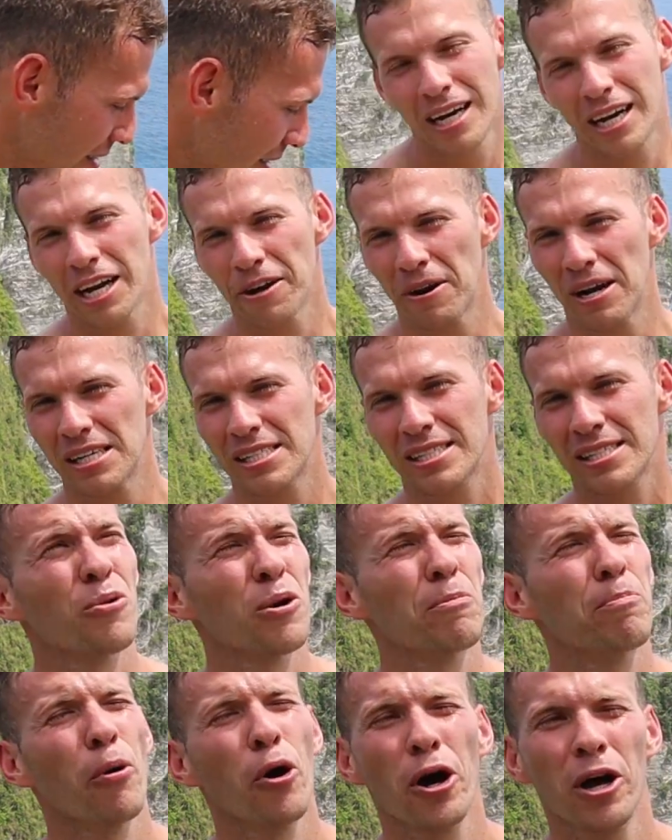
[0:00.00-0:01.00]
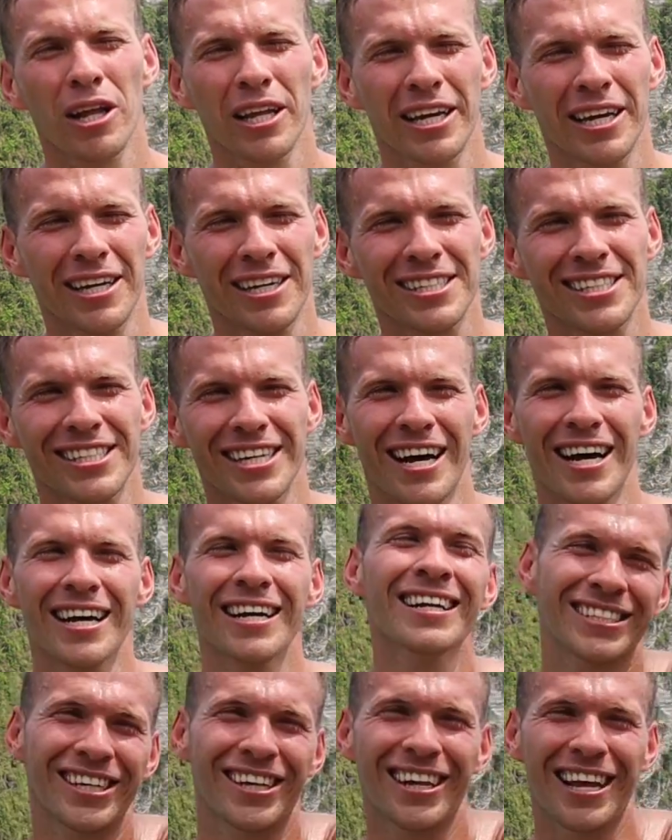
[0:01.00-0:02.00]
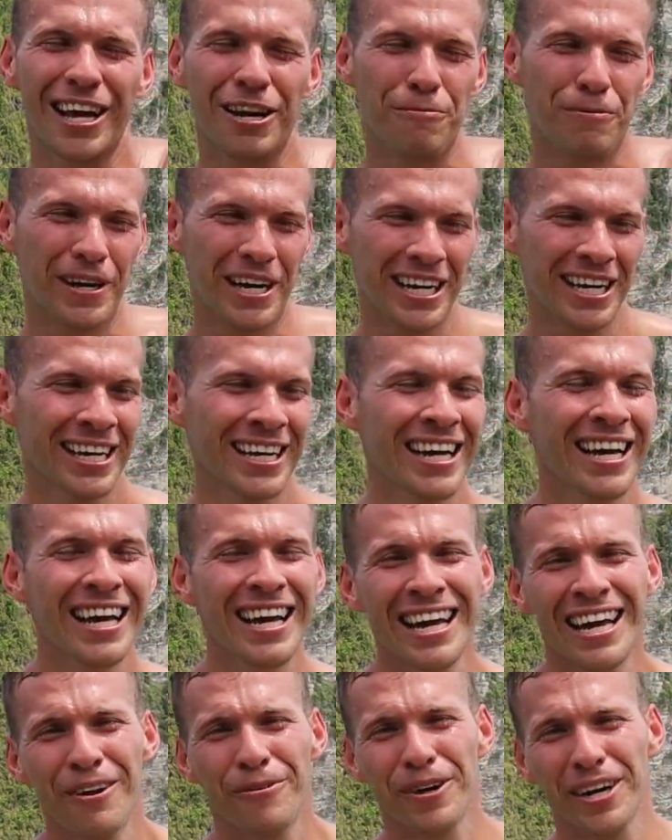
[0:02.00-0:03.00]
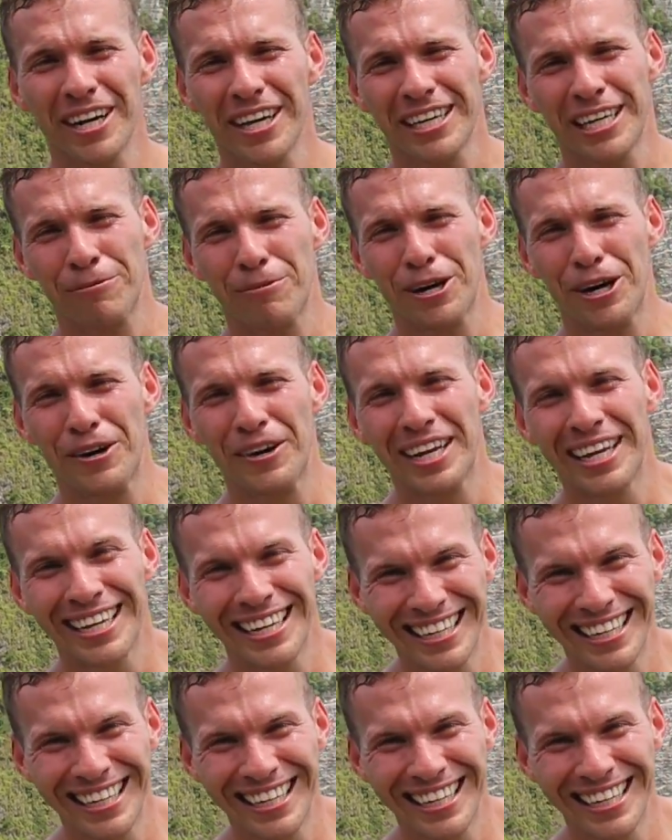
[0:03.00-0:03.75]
Anyways, we're boiling in the sun. See you later, bud. We're gonna keep going.